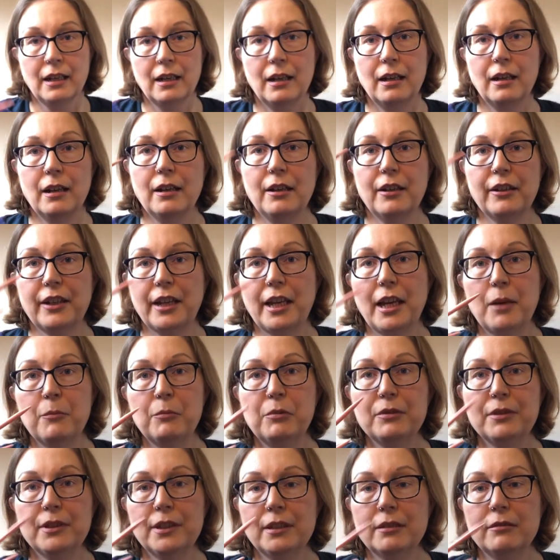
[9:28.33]
a
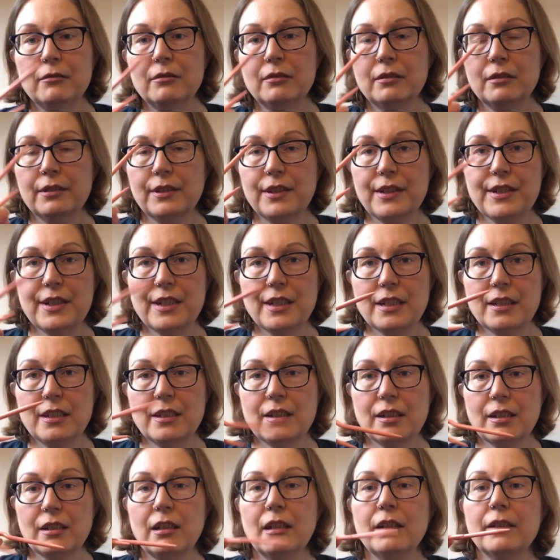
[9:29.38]
cable needle. This
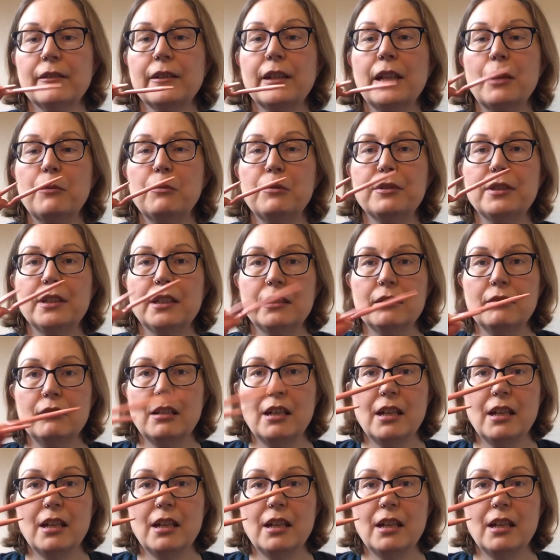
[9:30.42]
is a kind of cable needle